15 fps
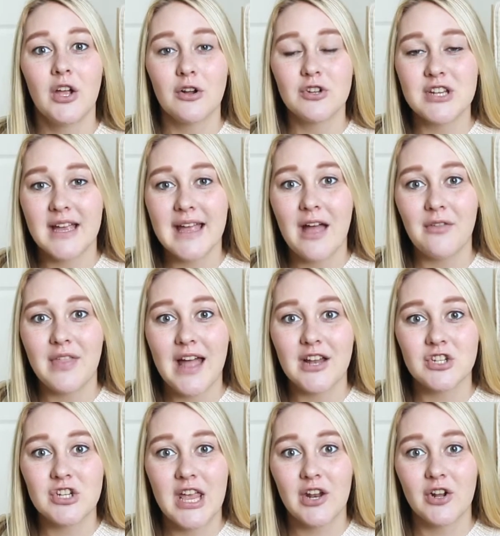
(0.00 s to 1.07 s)
go check out
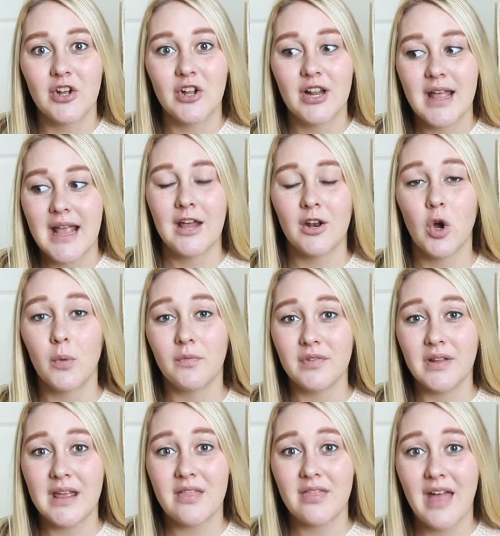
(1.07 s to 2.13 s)
that channel, and
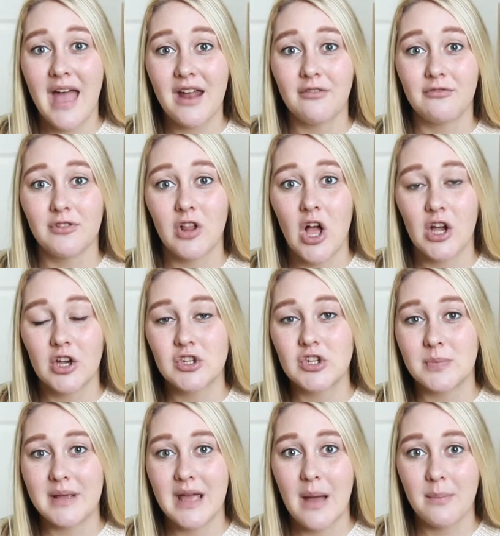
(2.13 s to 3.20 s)
hopefully that vlog
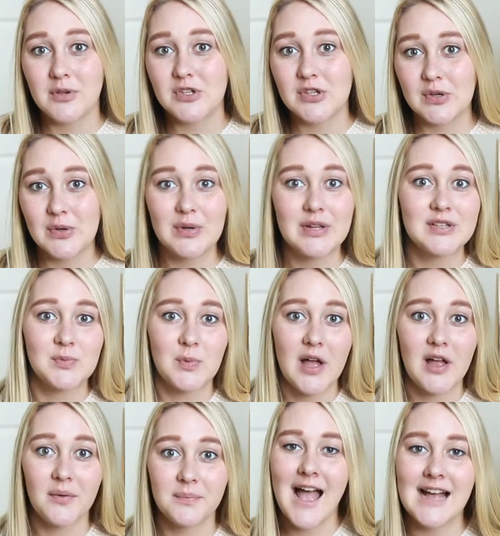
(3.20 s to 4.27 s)
should be up soon as well.